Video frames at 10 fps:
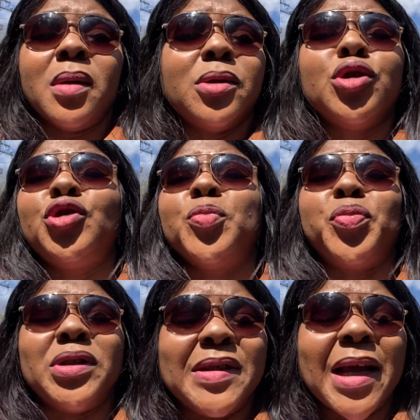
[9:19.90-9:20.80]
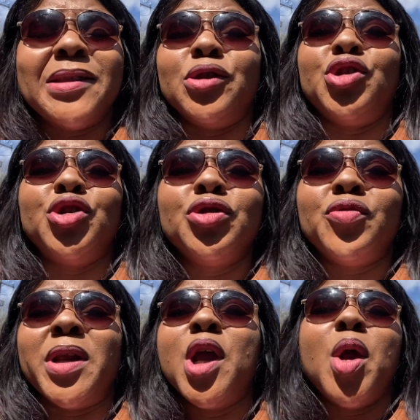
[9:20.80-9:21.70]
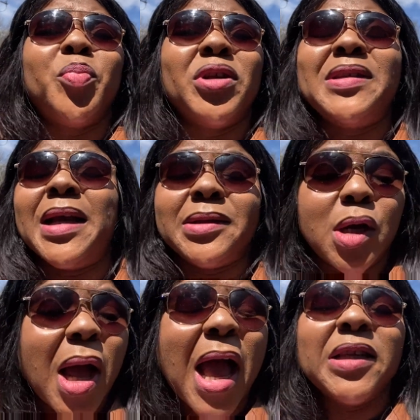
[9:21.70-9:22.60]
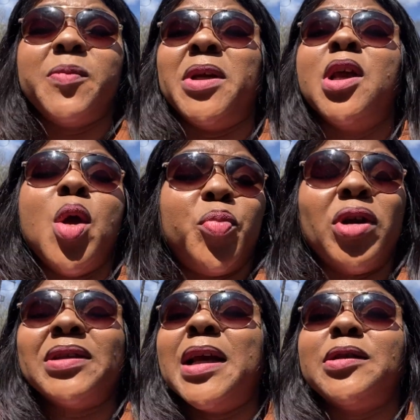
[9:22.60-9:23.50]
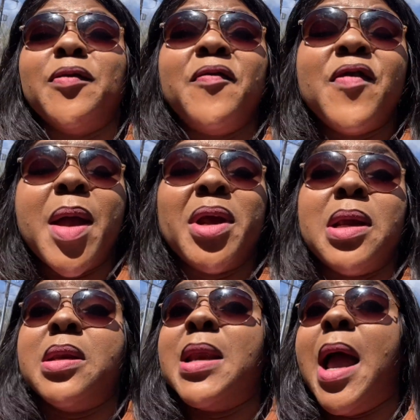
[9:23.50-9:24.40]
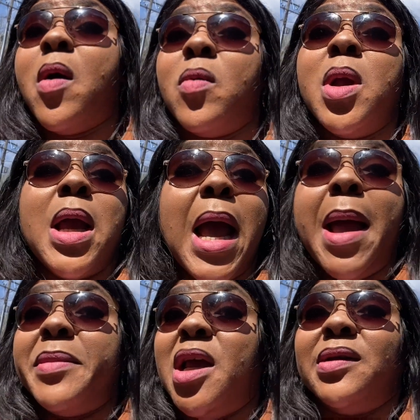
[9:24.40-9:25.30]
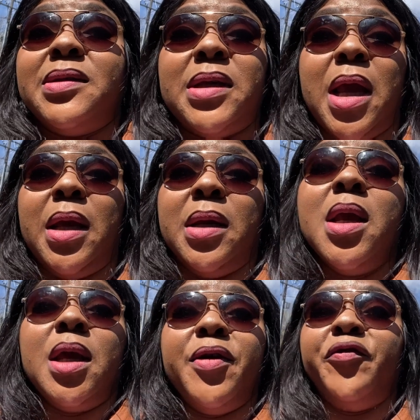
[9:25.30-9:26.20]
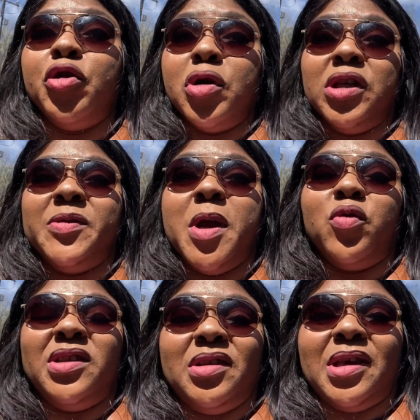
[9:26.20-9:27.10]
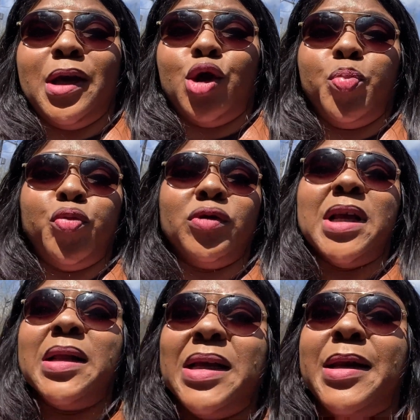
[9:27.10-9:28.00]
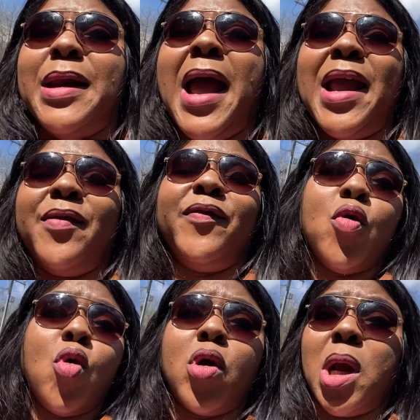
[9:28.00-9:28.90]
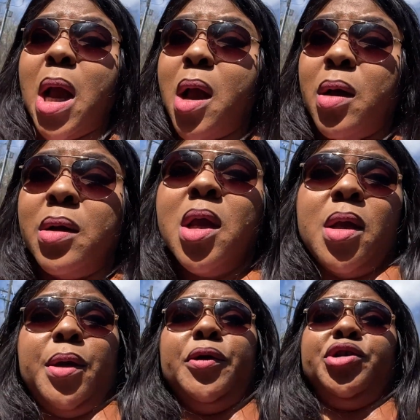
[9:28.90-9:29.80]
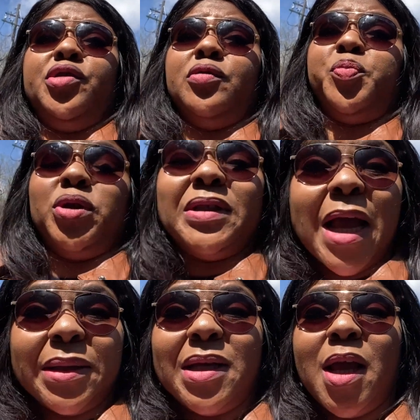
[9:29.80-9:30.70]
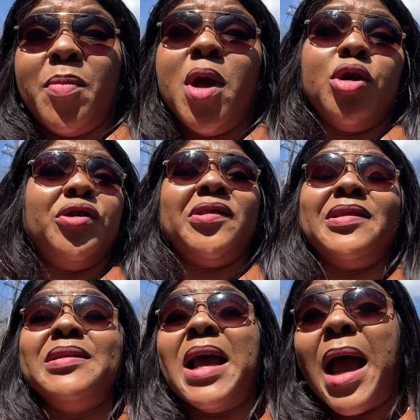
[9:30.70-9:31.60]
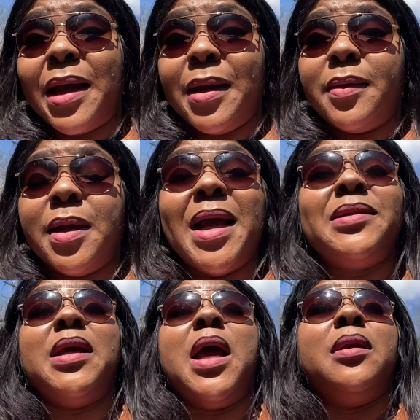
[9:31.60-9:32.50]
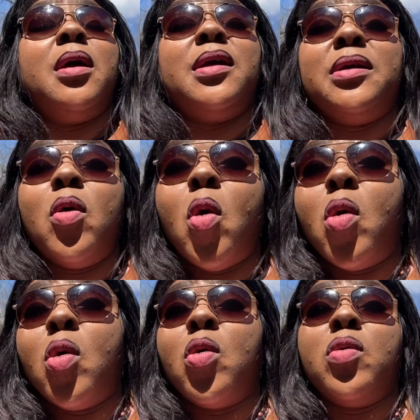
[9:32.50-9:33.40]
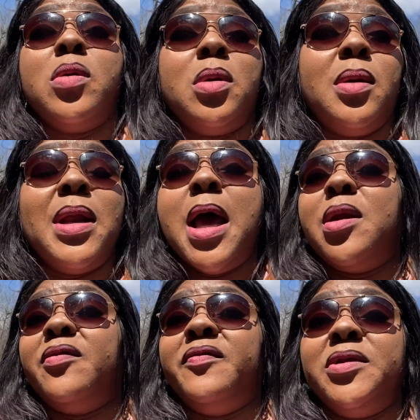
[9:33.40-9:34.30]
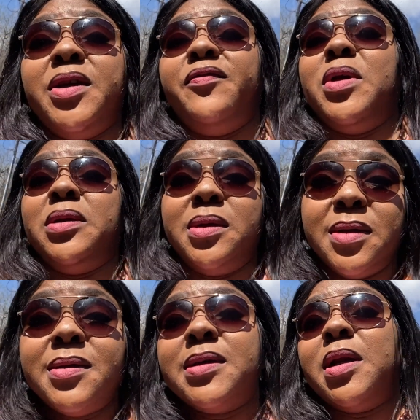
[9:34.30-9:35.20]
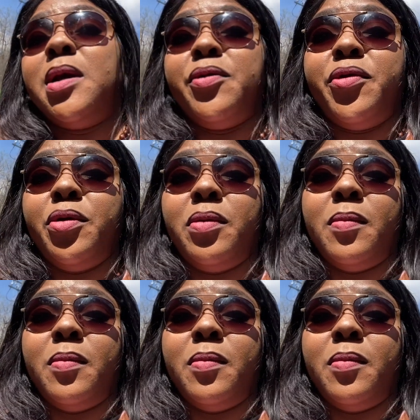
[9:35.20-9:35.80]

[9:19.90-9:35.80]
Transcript: You should protect your children, protect your husband, protect your family. Now, I'm not saying if your husband wants to kill you, pulls out a knife or gun, you should protect him. You should die in there. That's another whole lot of different scenario.